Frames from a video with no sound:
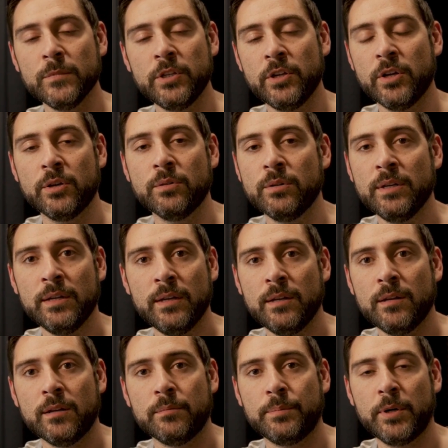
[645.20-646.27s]
you know,
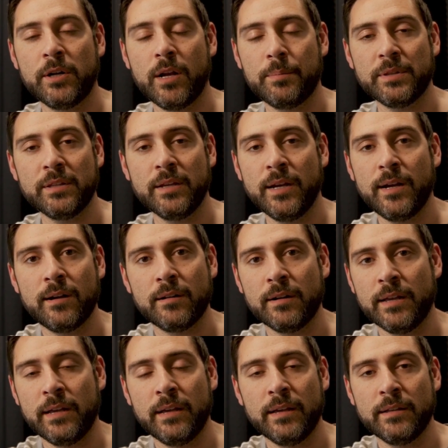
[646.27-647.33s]
put it up in the air
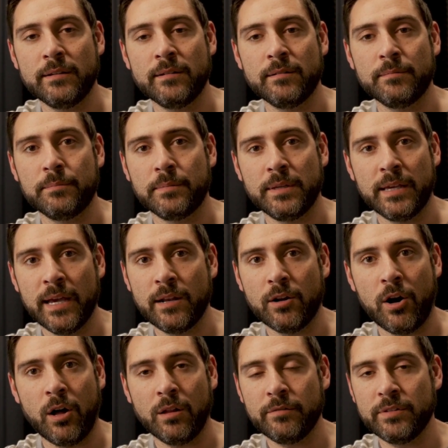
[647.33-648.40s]
and
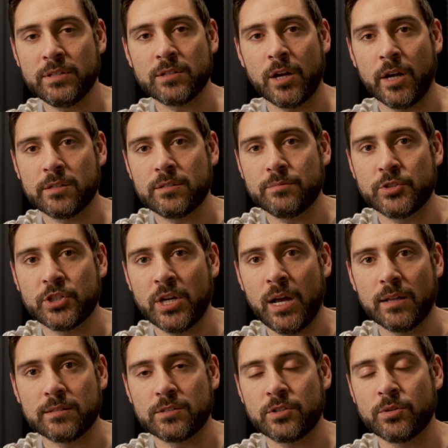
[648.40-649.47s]
get all of these awesome
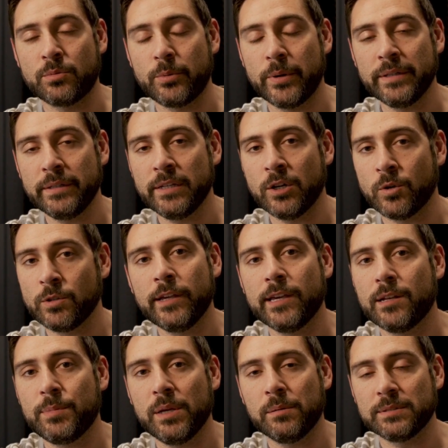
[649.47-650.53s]
shots. You're really only
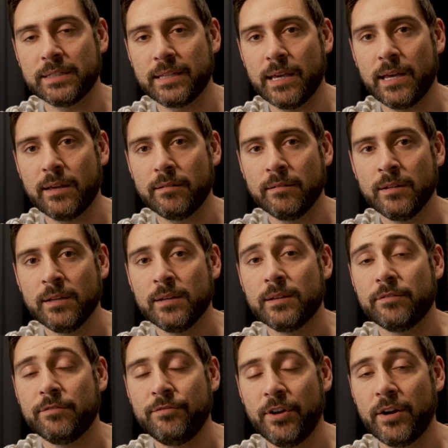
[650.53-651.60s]
going to be able to get
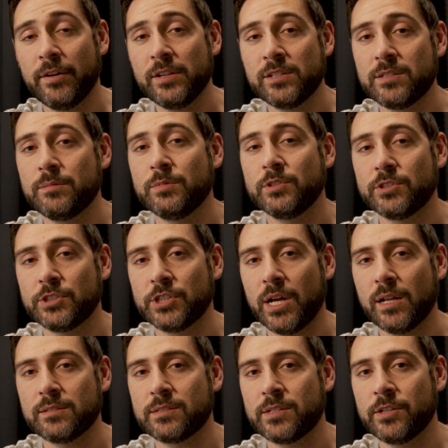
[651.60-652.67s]
very similar
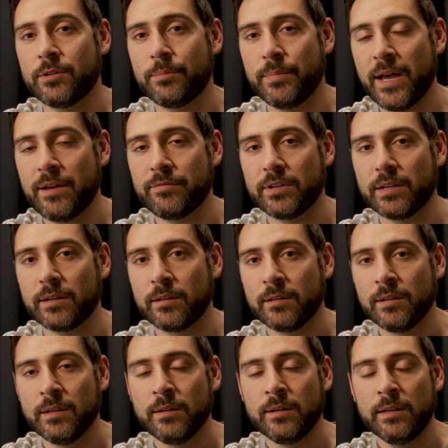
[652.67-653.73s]
shots to your Mavic,
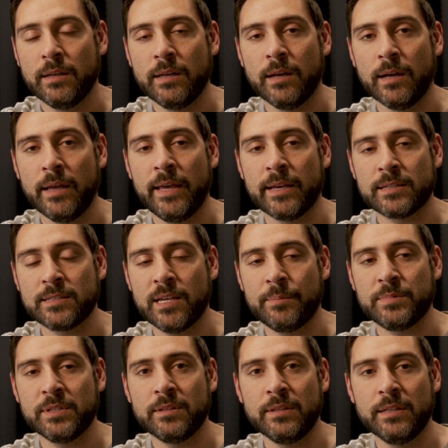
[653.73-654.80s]

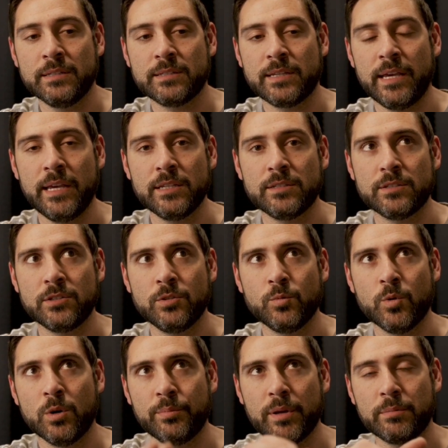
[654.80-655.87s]
except in this case,
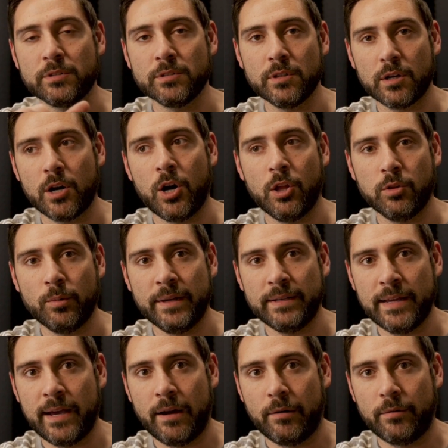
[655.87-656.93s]
you won't be able to look all the way
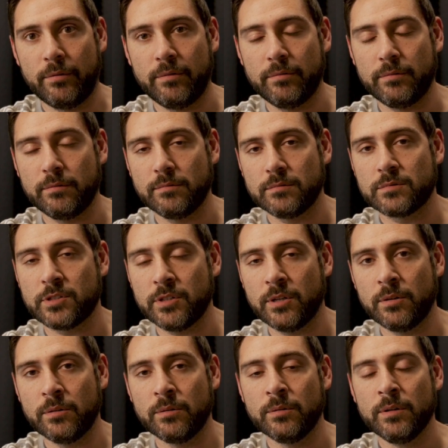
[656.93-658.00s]
down.
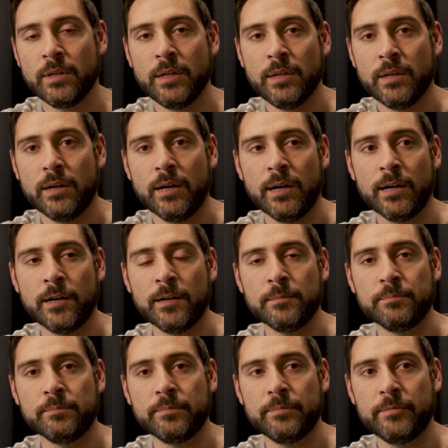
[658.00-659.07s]
So
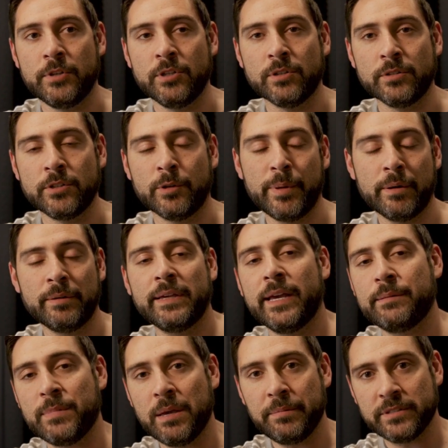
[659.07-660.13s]
you'll be able to
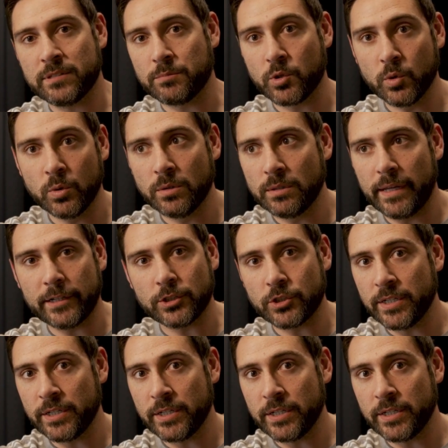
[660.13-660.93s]
get maybe some cool like